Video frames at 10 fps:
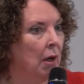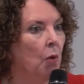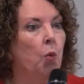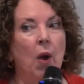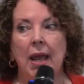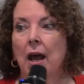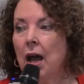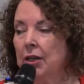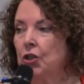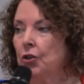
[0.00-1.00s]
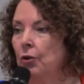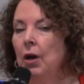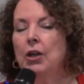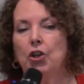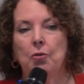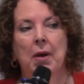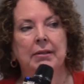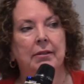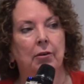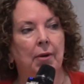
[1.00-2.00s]
when I do, you
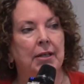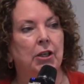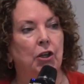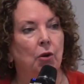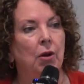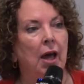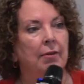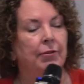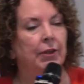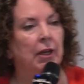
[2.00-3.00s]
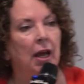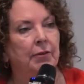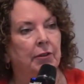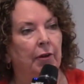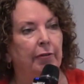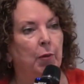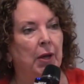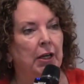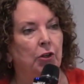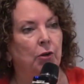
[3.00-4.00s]
must surrender your life and the lives of everyone
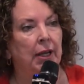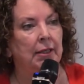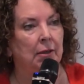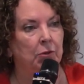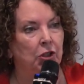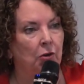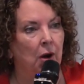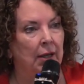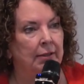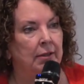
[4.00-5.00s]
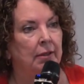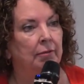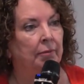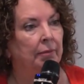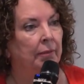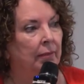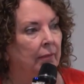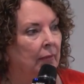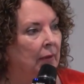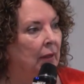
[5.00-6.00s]
in your kingdom to Christ.
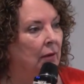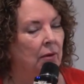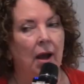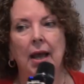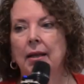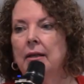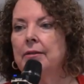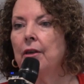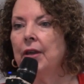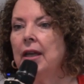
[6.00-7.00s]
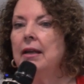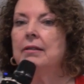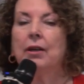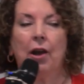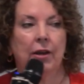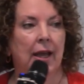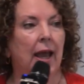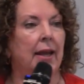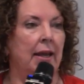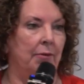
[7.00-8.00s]
Right? So the king said,
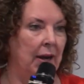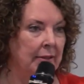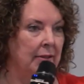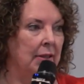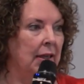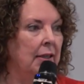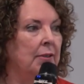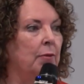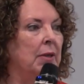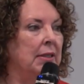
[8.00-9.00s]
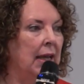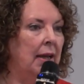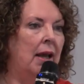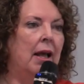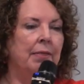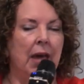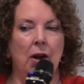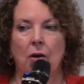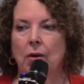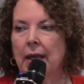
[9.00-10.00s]
okay, he raises the kids from the dead. That
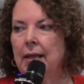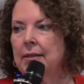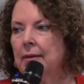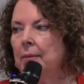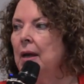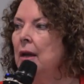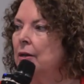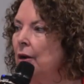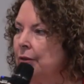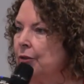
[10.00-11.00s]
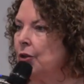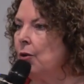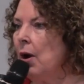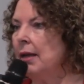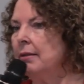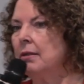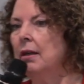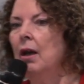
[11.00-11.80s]
whole kingdom goes to Christ.